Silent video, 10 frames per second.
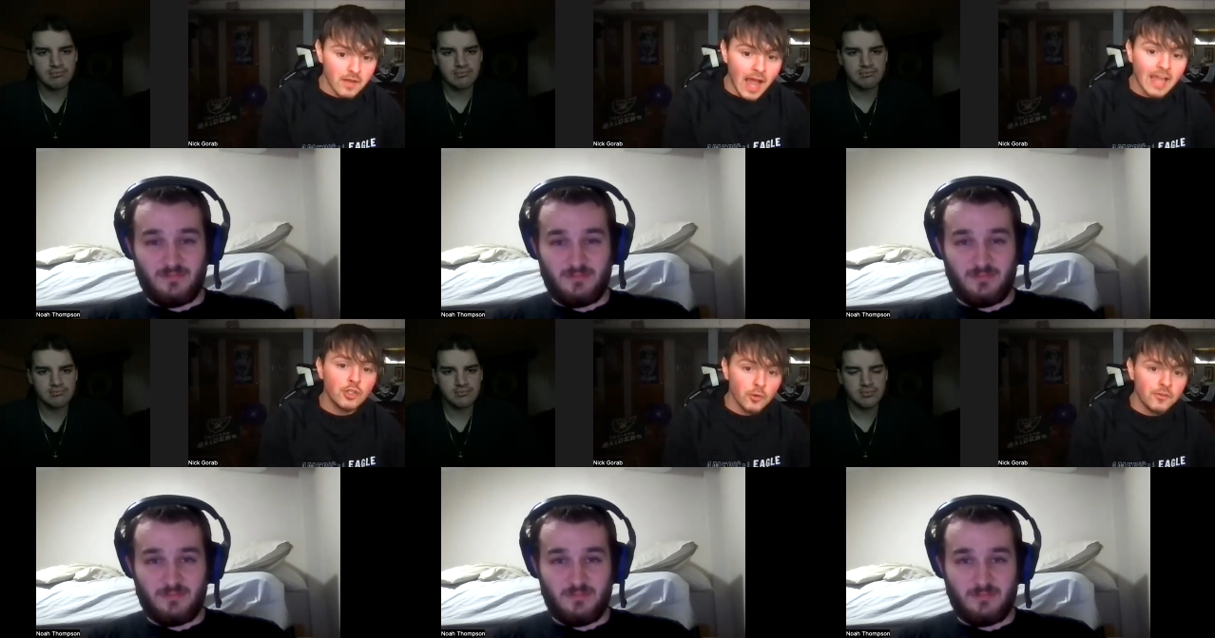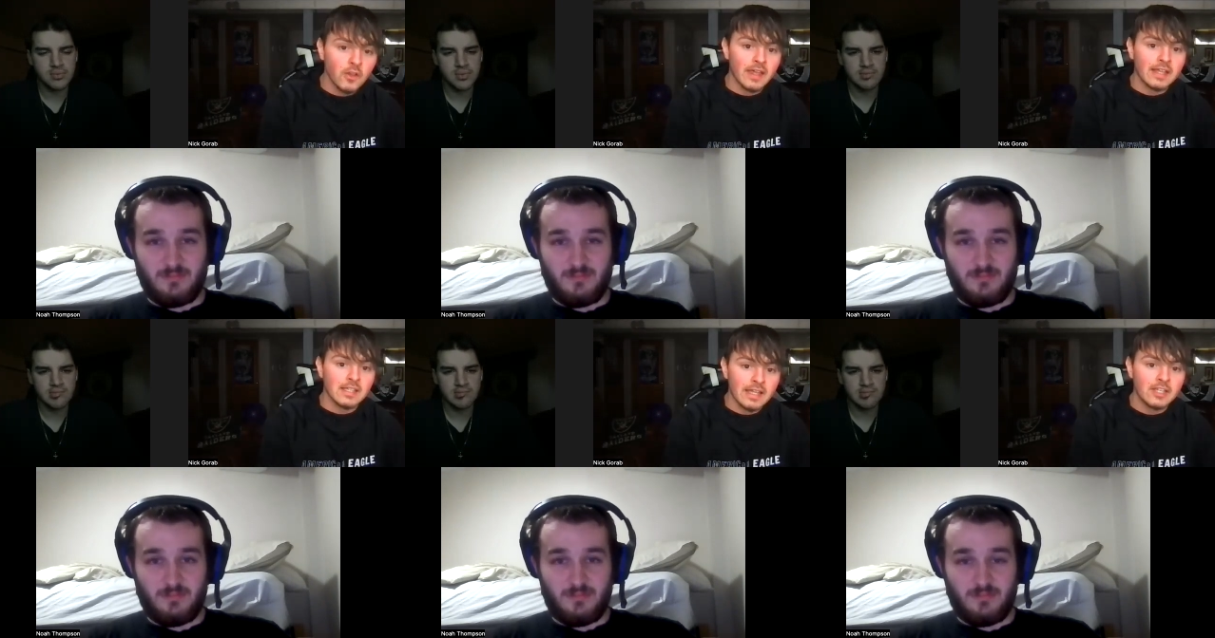Speaker 1: I do feel like
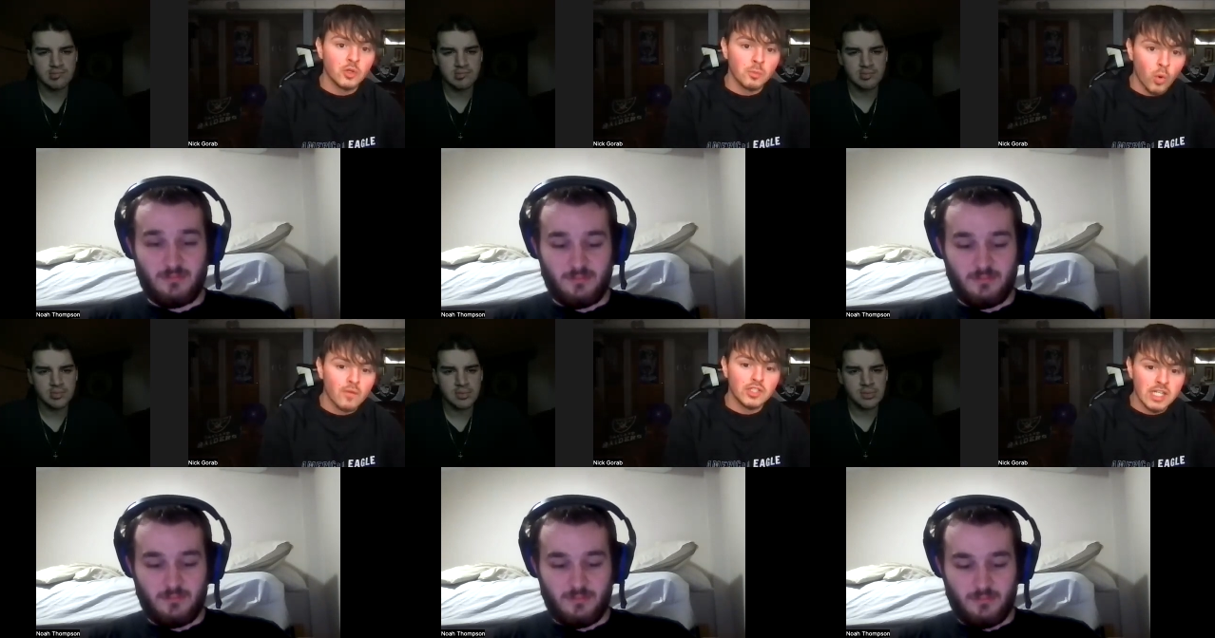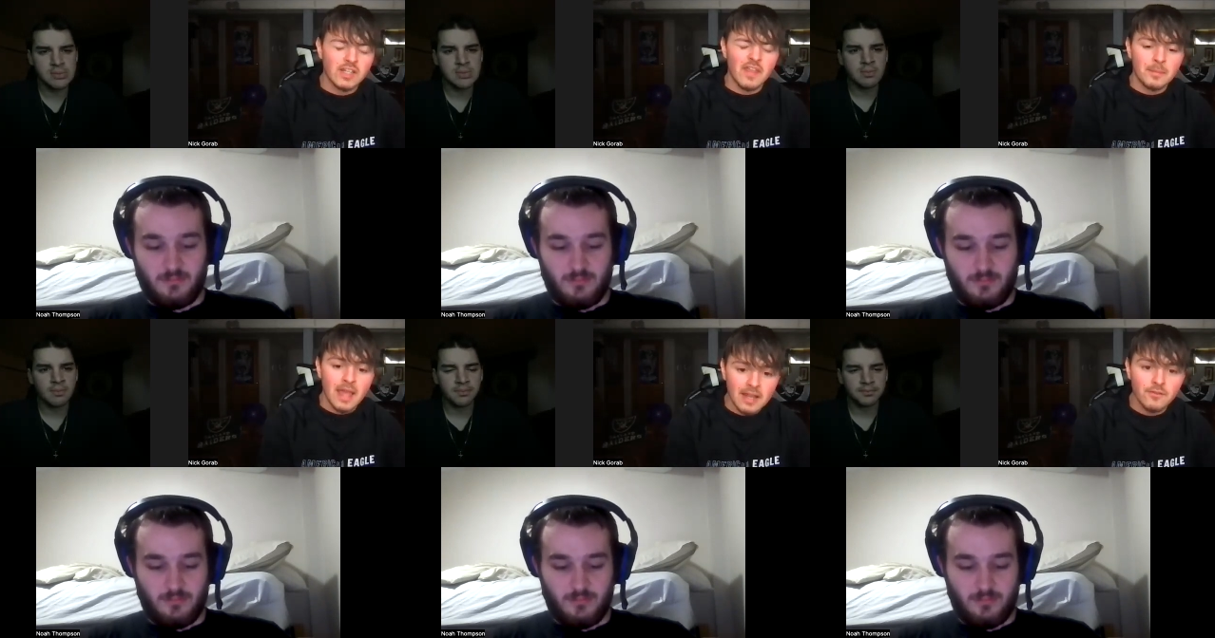it's leading to more of a chance of
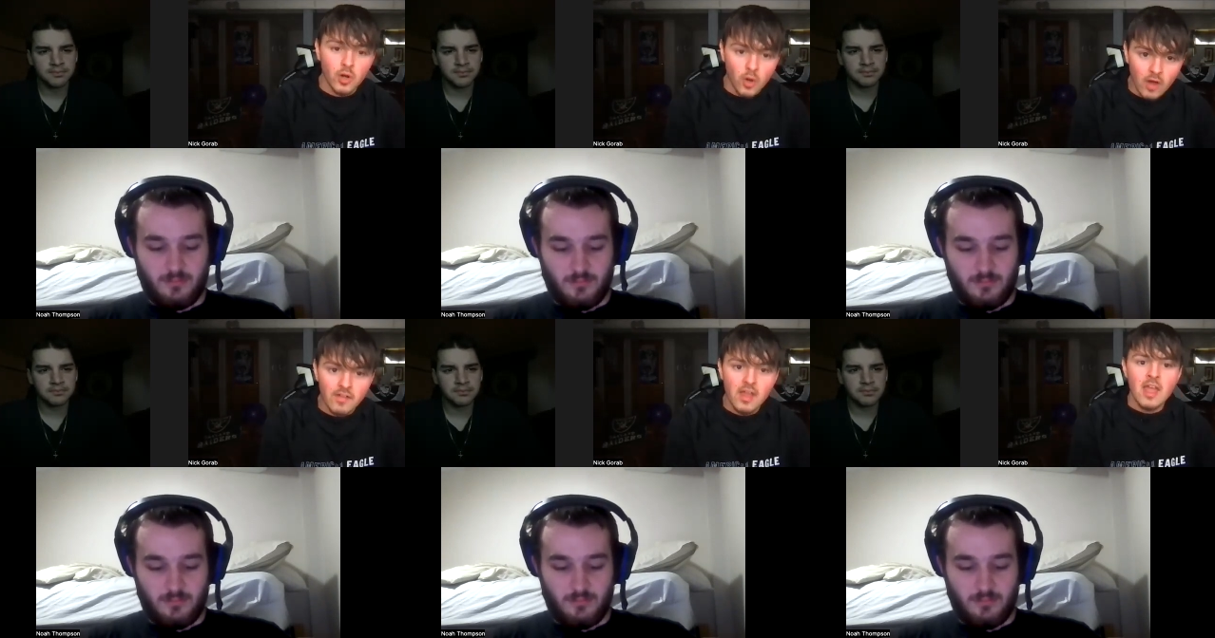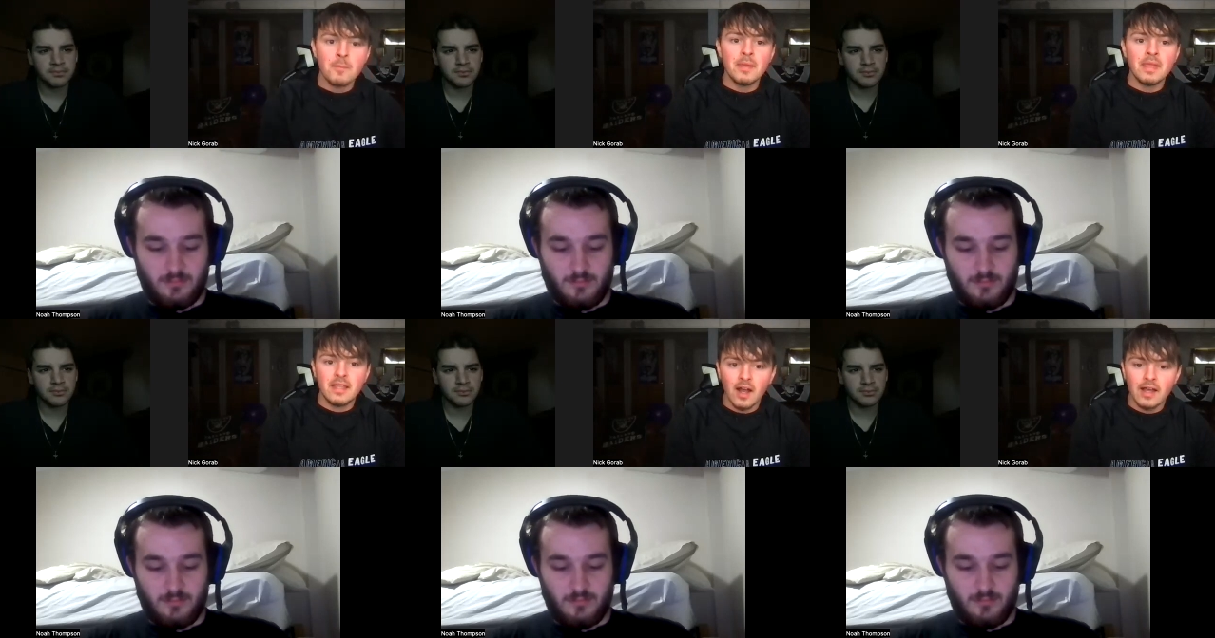them getting voted off
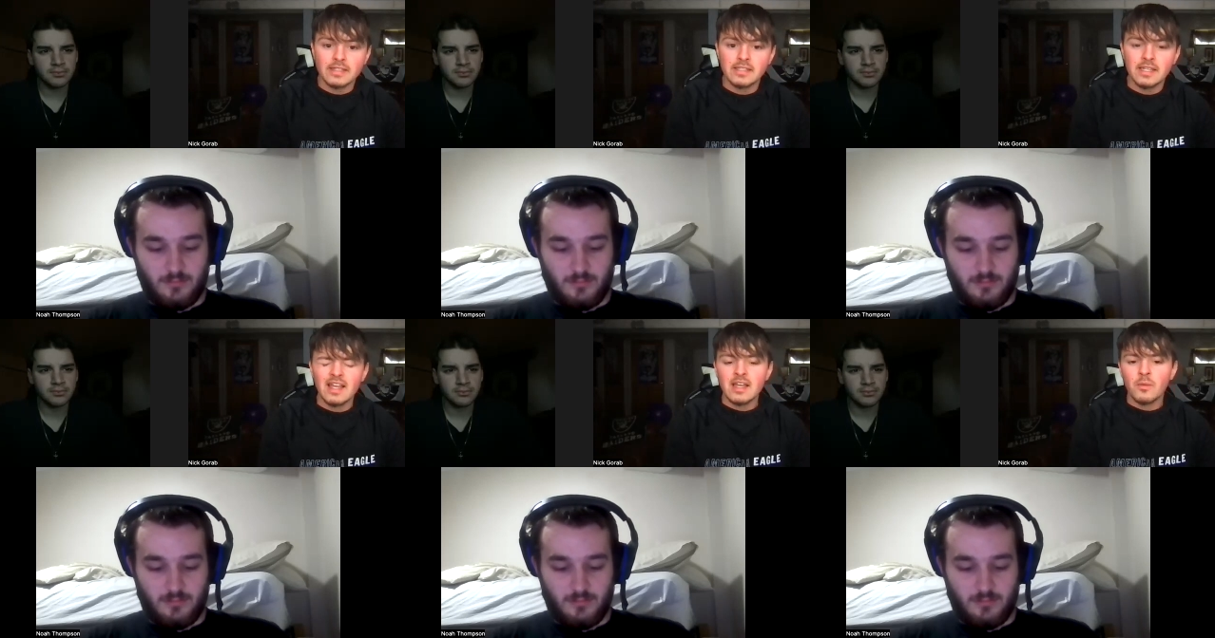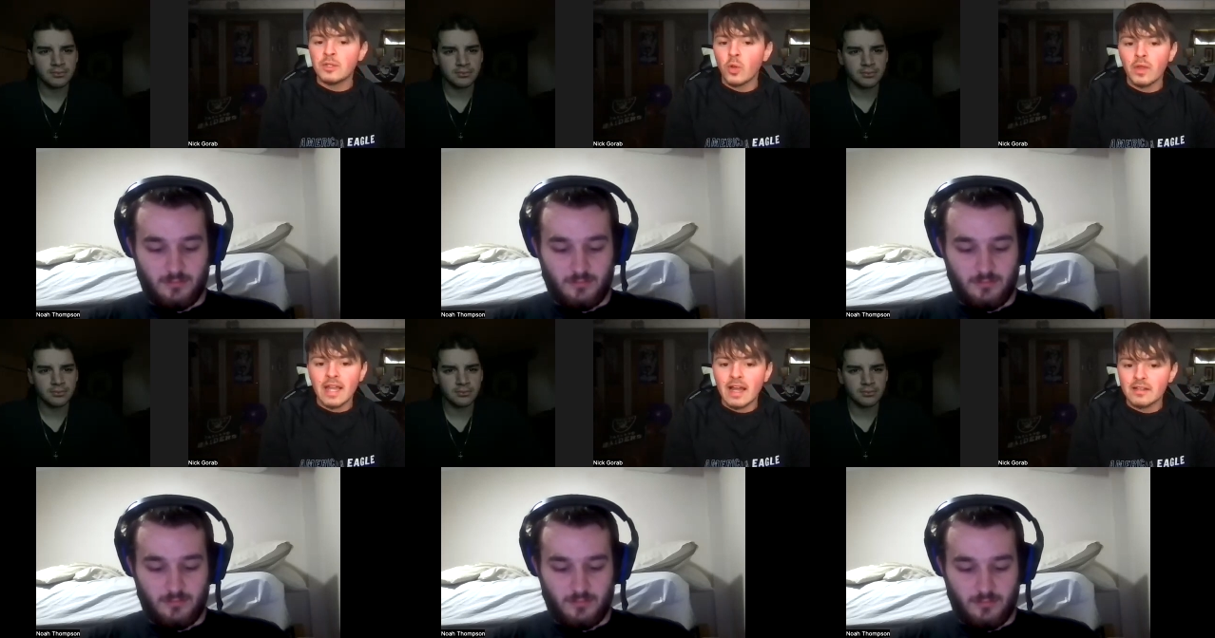because when you
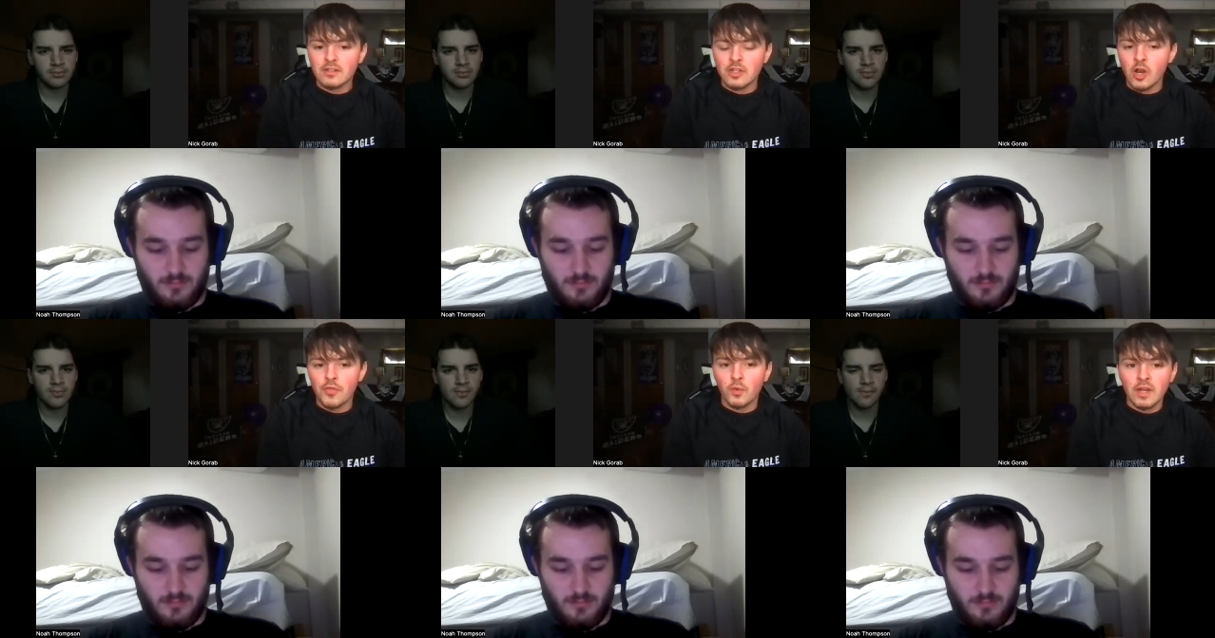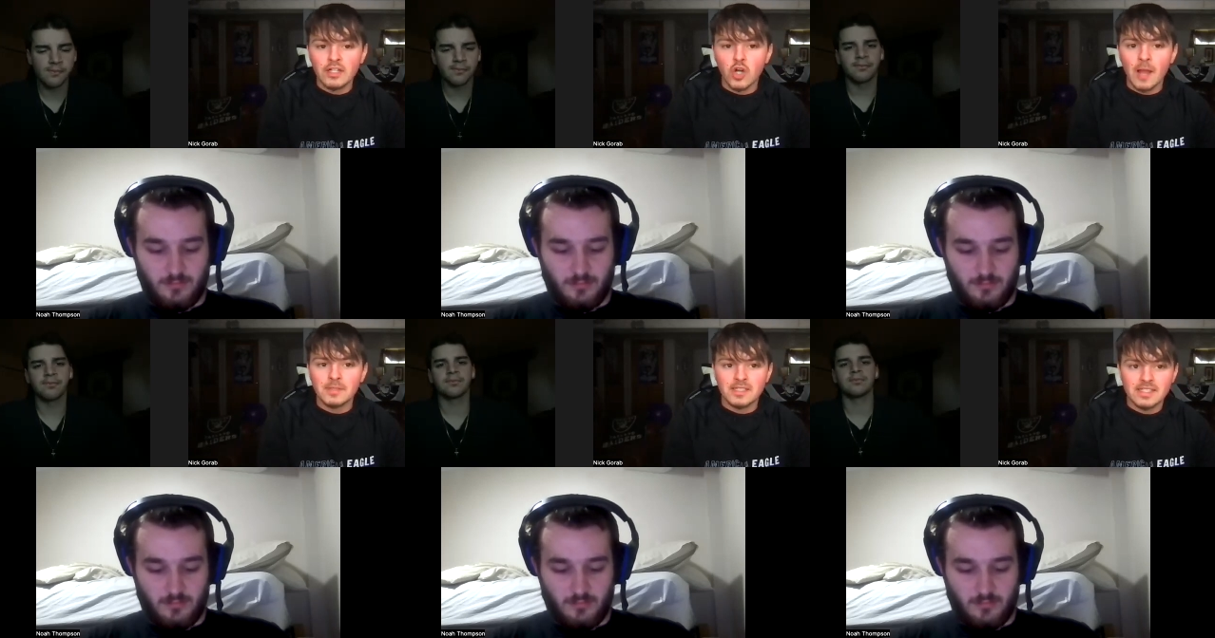only got, you know, three tribes of